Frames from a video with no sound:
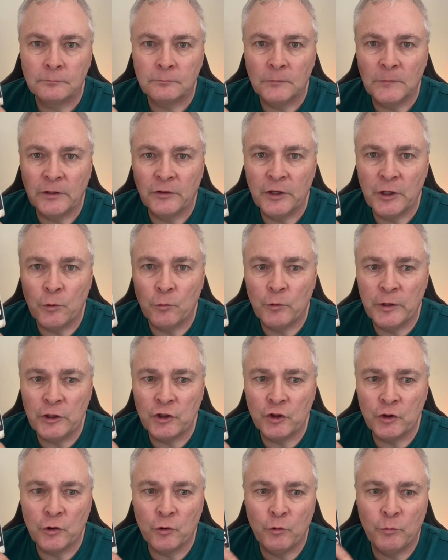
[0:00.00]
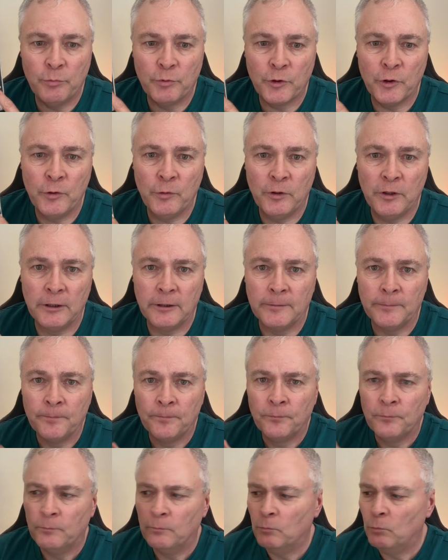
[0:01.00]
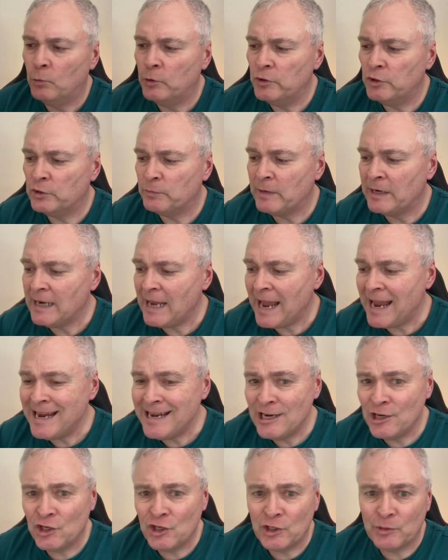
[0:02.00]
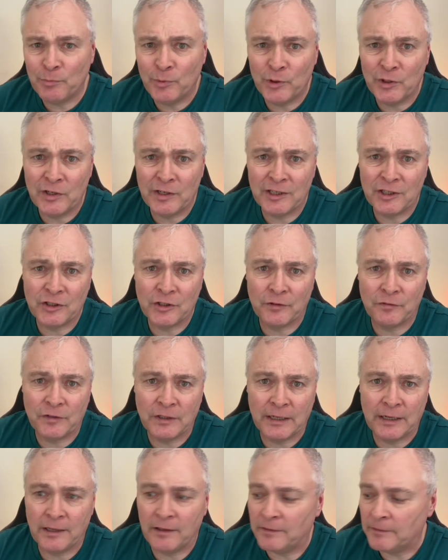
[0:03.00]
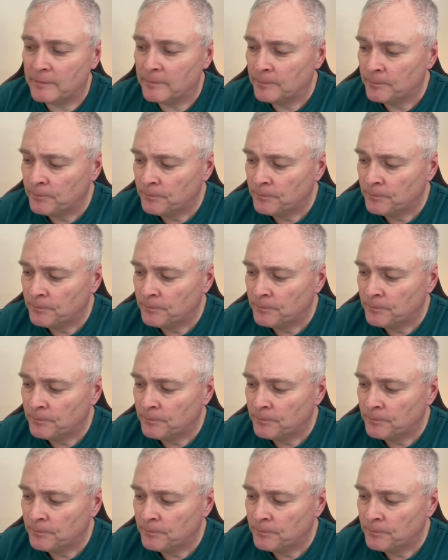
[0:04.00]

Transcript: the original Brewer would have spent ages putting this stuff together.